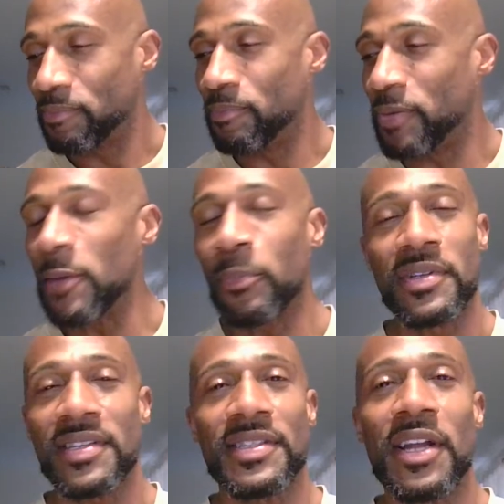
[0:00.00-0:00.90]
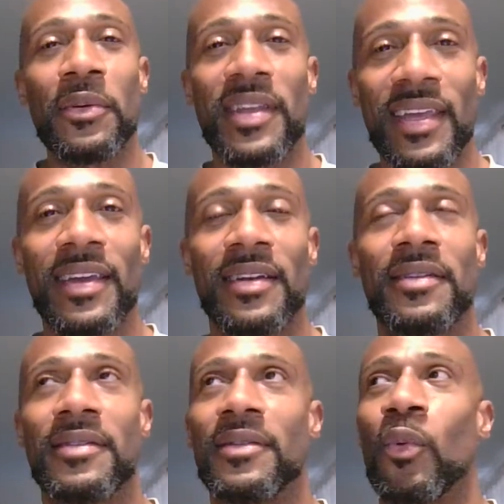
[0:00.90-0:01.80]
people just don't
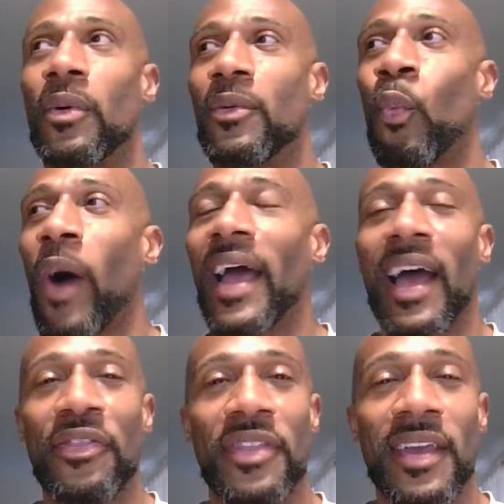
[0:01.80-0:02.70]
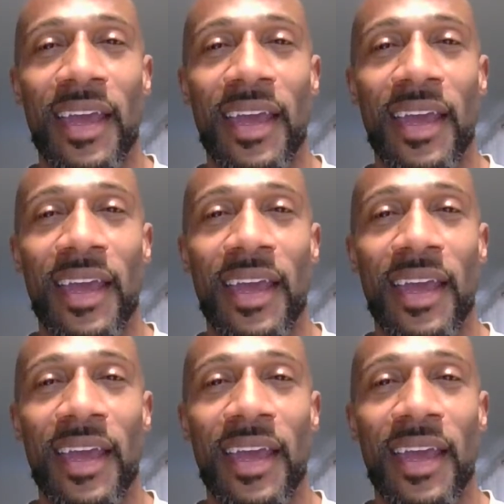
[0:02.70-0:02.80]
get why I think